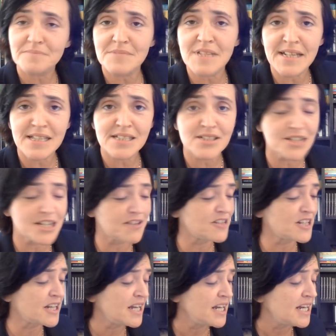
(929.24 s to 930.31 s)
The
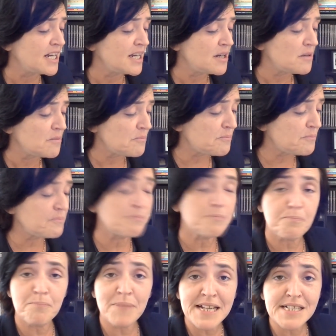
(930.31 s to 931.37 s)
hysteria.
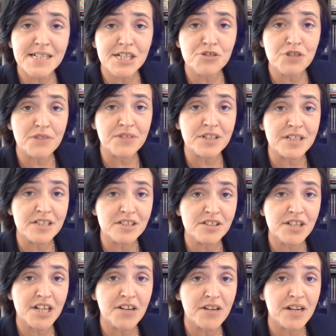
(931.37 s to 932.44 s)
Media-driven
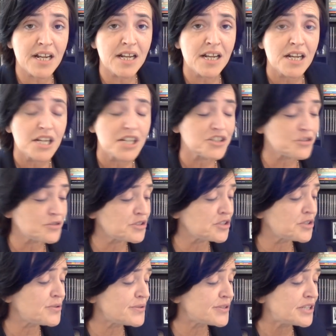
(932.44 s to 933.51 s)
hysteria to
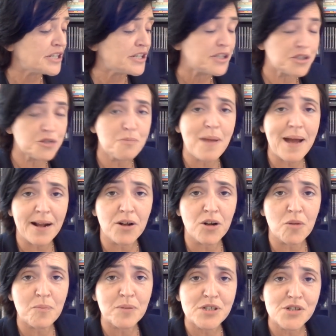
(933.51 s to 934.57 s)
suit, to back
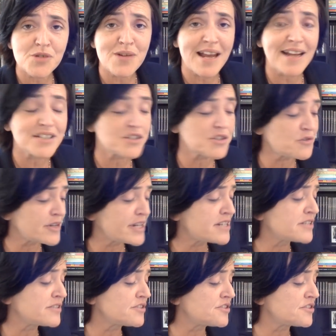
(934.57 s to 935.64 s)
up, to lend
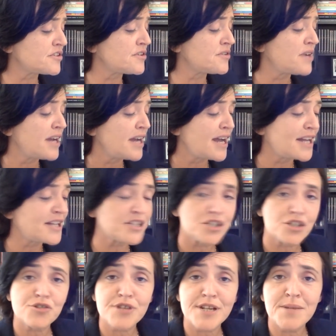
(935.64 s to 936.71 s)
credence to an
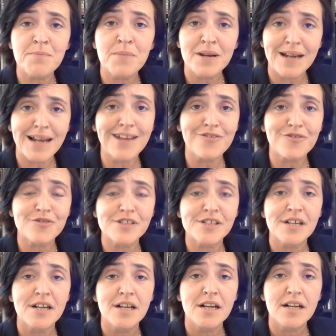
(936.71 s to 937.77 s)
extreme left
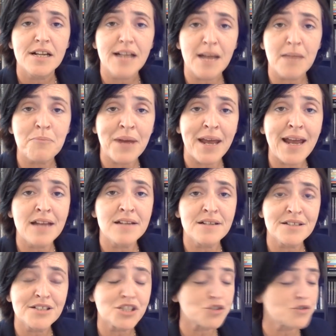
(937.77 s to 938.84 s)
campaign,
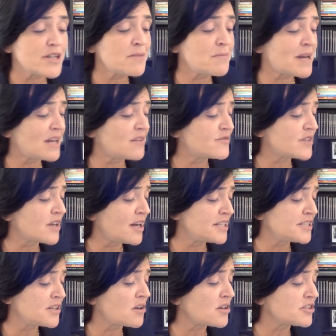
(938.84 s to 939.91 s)
an extreme left
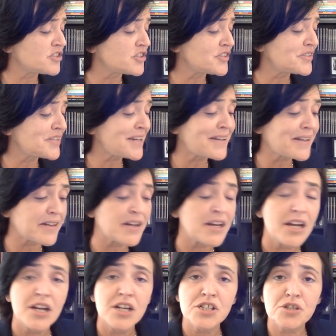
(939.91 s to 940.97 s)
ideology seeking
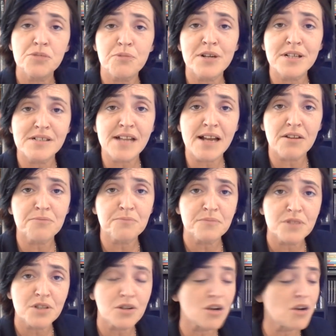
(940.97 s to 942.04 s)
to bring down
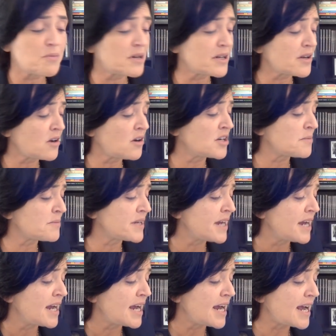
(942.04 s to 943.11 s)
the global economy
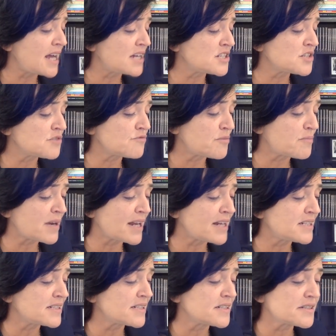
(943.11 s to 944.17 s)
and
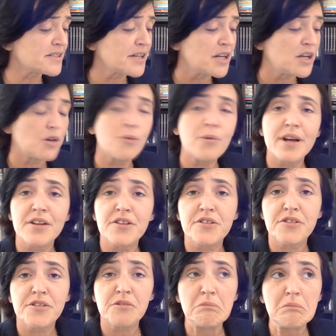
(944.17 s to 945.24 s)
replace it
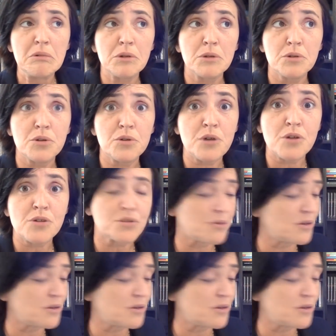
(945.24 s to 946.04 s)
with who knows